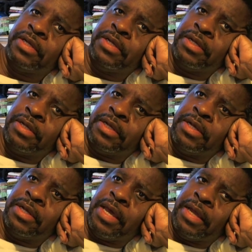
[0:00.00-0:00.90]

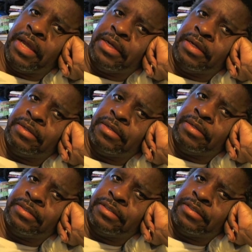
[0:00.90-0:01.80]
And
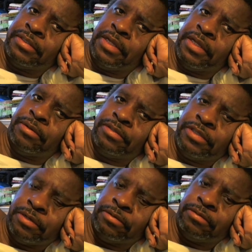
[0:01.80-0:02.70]
so
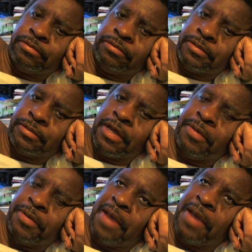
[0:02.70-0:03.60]
I'll be happy to go
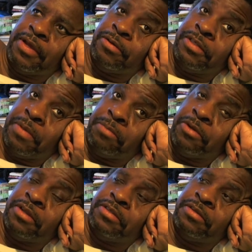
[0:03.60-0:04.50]
see my brother
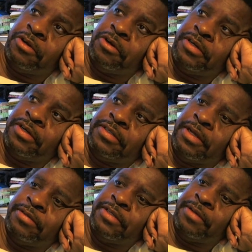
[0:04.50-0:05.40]
tomorrow and see him.
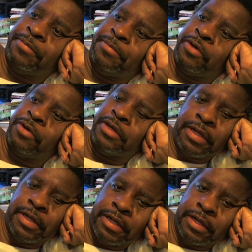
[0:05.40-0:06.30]
We're gonna
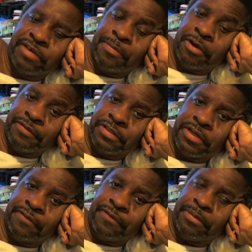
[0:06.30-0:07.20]
drop off stuff for him.
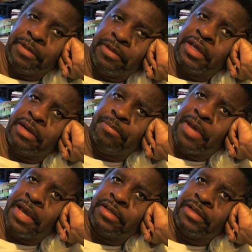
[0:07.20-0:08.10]
He can get a package.
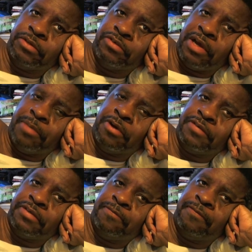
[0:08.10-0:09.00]
We'll drop off some
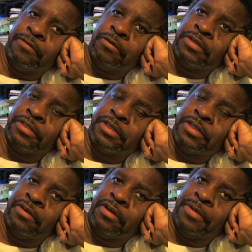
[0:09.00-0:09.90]
food and stuff for him
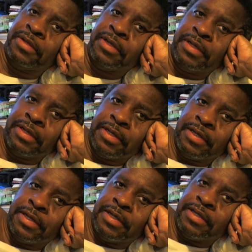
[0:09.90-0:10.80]
and
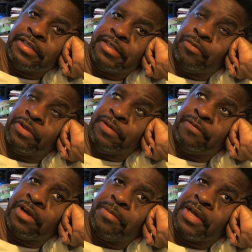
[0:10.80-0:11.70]
sit with him for a
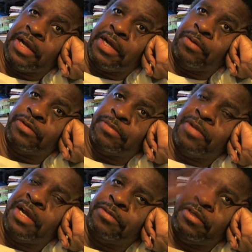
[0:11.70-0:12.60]
couple of hours and buy him
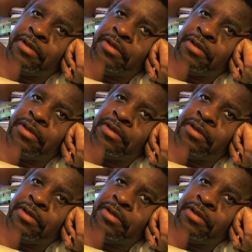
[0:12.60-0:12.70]
stuff from the